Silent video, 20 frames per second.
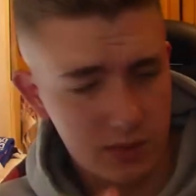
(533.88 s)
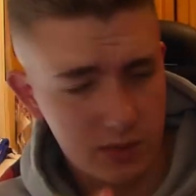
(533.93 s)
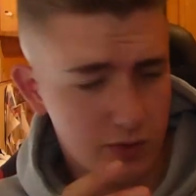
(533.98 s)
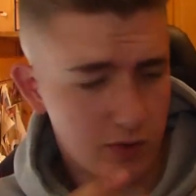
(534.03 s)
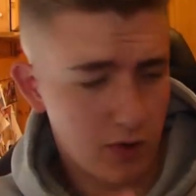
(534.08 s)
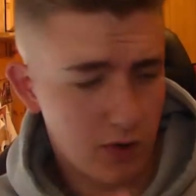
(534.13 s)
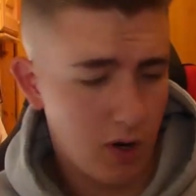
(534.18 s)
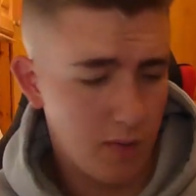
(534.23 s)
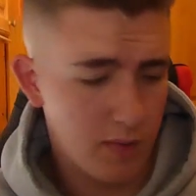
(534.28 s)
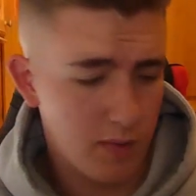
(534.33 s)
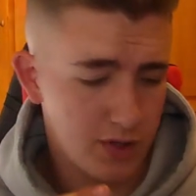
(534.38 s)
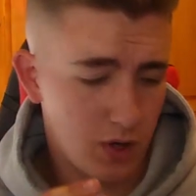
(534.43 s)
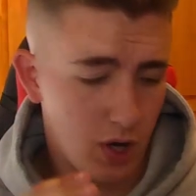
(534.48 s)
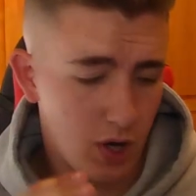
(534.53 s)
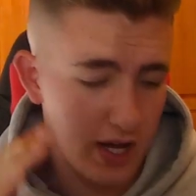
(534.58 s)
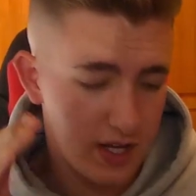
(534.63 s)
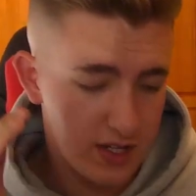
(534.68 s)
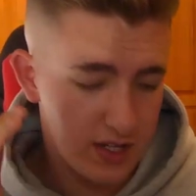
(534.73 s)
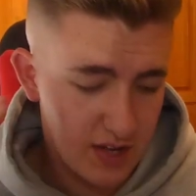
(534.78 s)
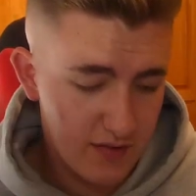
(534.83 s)
subscribers. I
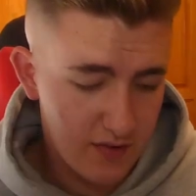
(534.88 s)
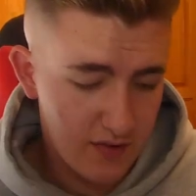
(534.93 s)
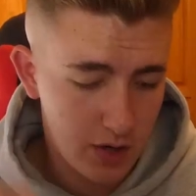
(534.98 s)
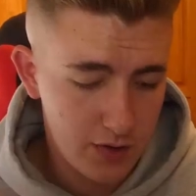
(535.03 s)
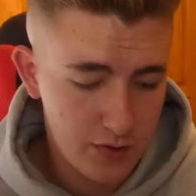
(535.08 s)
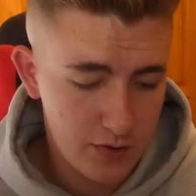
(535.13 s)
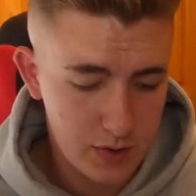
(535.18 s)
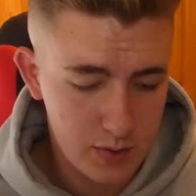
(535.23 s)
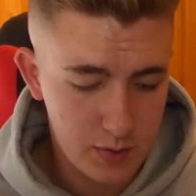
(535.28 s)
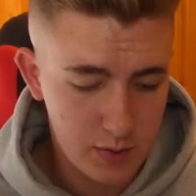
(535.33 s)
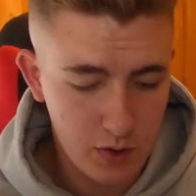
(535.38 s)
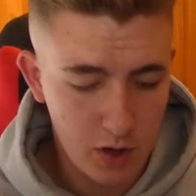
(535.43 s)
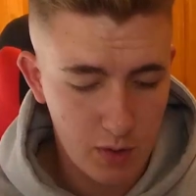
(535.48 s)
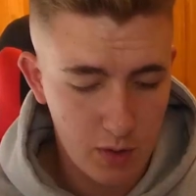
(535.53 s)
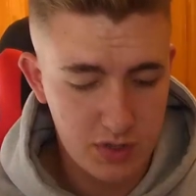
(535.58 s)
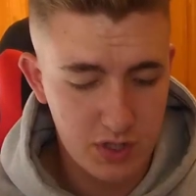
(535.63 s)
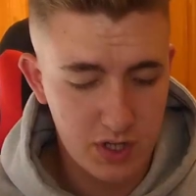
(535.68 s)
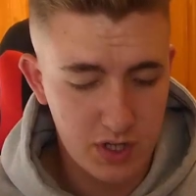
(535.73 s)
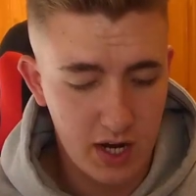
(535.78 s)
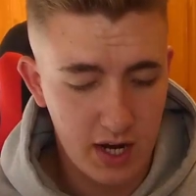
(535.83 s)
hit 700
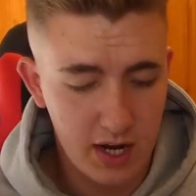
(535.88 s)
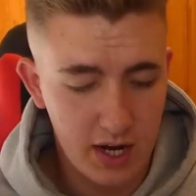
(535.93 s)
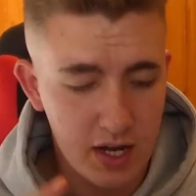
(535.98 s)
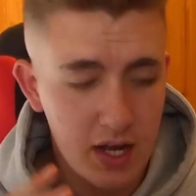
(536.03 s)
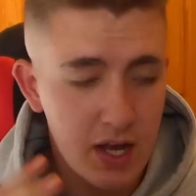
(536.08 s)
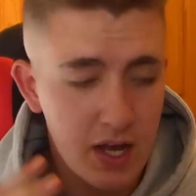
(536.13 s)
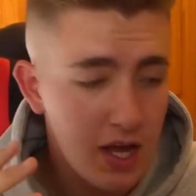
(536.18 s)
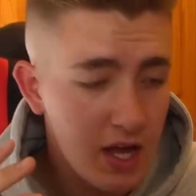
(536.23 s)
subscribers today,